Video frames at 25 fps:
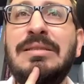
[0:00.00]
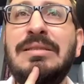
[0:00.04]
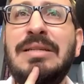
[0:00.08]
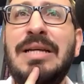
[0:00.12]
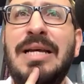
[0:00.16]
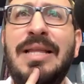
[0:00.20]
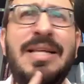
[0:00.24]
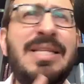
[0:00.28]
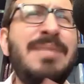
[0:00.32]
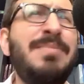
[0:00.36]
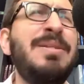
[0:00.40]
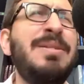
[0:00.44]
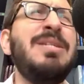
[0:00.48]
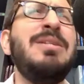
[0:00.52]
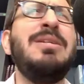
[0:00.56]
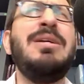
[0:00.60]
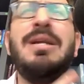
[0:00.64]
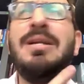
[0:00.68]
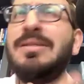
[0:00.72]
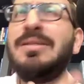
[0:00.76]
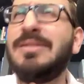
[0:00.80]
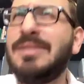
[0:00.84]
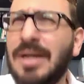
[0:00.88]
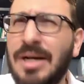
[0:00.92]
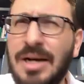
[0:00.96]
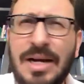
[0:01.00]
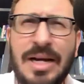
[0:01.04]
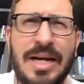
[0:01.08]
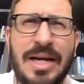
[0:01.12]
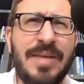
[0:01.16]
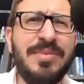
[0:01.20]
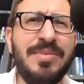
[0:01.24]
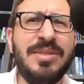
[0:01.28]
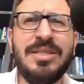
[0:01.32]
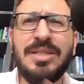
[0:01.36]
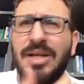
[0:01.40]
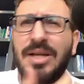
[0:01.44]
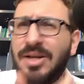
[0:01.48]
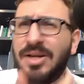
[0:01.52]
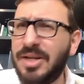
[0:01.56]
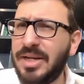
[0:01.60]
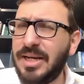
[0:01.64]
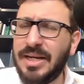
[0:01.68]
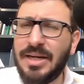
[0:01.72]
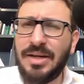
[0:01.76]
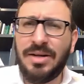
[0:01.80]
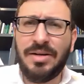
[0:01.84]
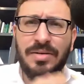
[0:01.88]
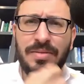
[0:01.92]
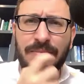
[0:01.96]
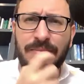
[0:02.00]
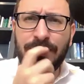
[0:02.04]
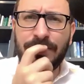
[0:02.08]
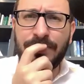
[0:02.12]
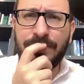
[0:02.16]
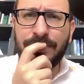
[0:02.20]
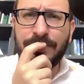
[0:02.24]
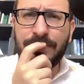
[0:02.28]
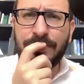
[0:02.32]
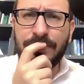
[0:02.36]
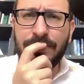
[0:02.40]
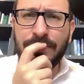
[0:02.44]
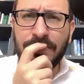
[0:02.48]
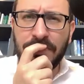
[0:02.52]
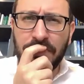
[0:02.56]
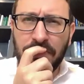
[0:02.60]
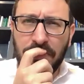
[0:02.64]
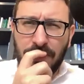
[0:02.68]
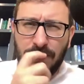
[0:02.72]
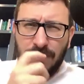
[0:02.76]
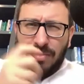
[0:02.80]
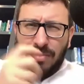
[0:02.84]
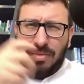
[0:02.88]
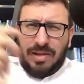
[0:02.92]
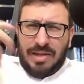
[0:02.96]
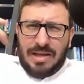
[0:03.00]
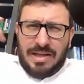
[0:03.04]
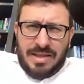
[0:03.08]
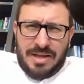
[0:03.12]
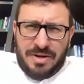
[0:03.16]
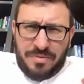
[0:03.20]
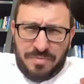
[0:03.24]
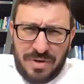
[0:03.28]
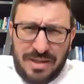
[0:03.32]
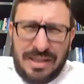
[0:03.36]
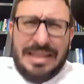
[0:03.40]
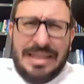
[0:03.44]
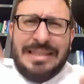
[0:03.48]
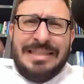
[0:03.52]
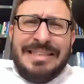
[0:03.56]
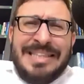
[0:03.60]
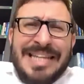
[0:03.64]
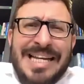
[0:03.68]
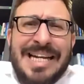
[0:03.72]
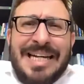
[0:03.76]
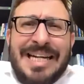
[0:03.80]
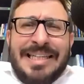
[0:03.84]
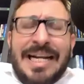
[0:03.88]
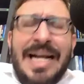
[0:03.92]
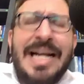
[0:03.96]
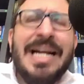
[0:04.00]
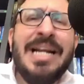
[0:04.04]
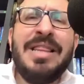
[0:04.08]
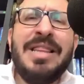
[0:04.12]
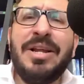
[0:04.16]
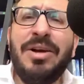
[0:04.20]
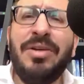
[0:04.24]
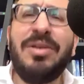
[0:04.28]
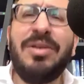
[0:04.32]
And they spent a lot of time studying. And they really dedicated their